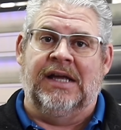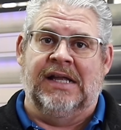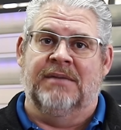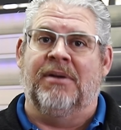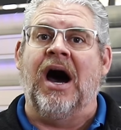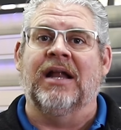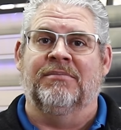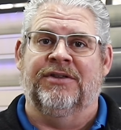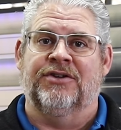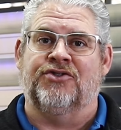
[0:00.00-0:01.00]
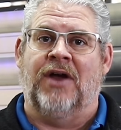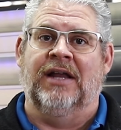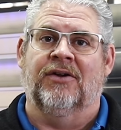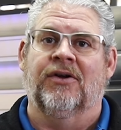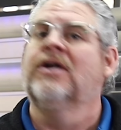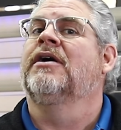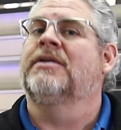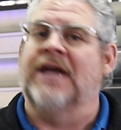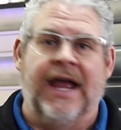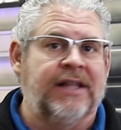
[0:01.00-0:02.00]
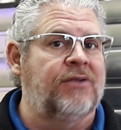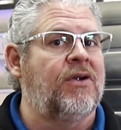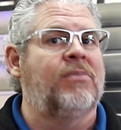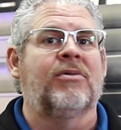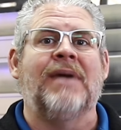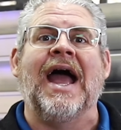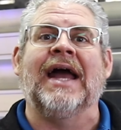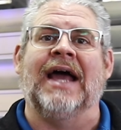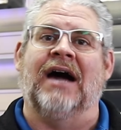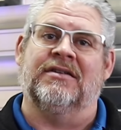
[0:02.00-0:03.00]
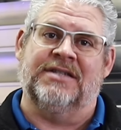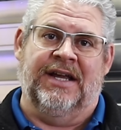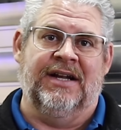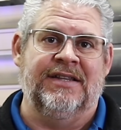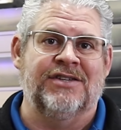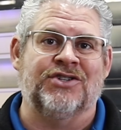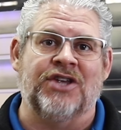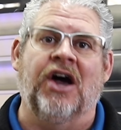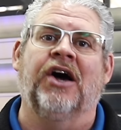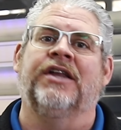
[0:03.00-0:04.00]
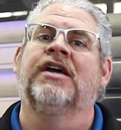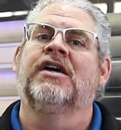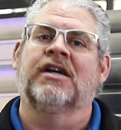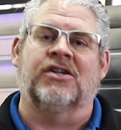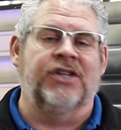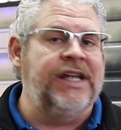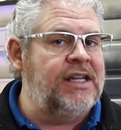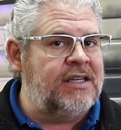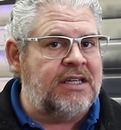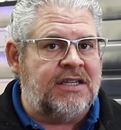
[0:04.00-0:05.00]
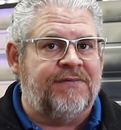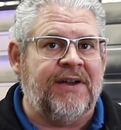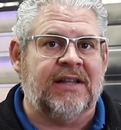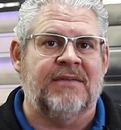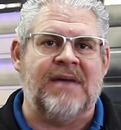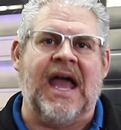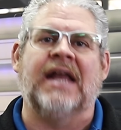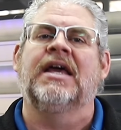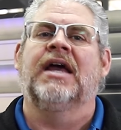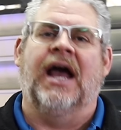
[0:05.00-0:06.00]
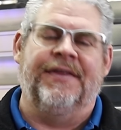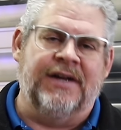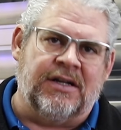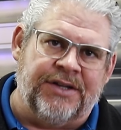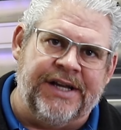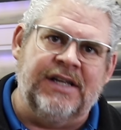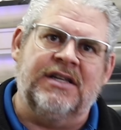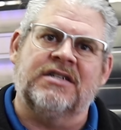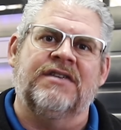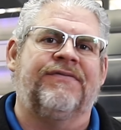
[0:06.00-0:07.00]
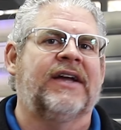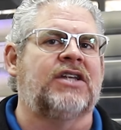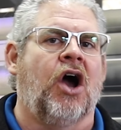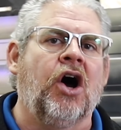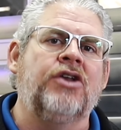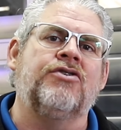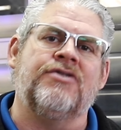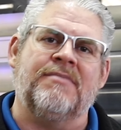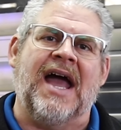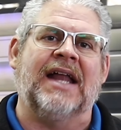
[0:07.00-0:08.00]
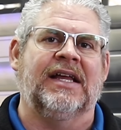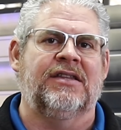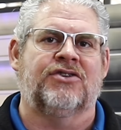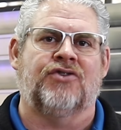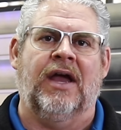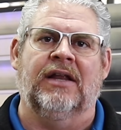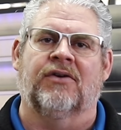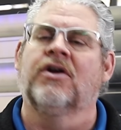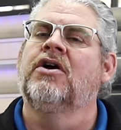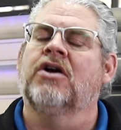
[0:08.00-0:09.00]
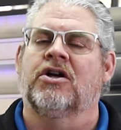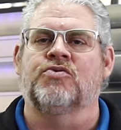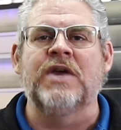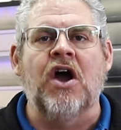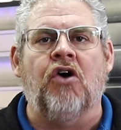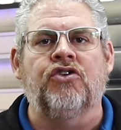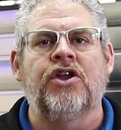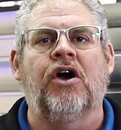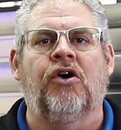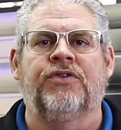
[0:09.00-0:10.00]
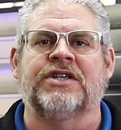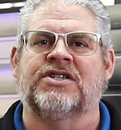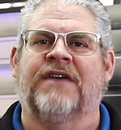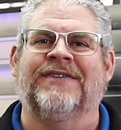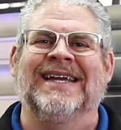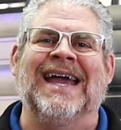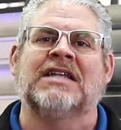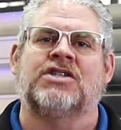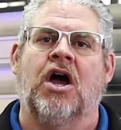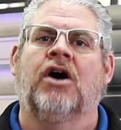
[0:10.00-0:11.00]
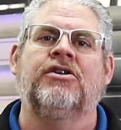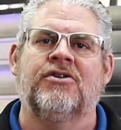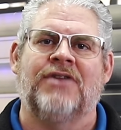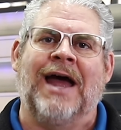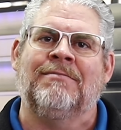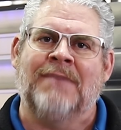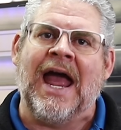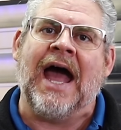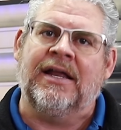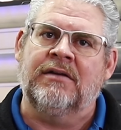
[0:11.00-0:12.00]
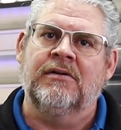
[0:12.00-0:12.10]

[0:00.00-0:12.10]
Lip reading: in the bottom of the trailer, take the rubber mat out, set it in the sun, clean and disinfect the mat, and then clean and disinfect under the mat in the trailer, because we all know that stuff gets under that mat.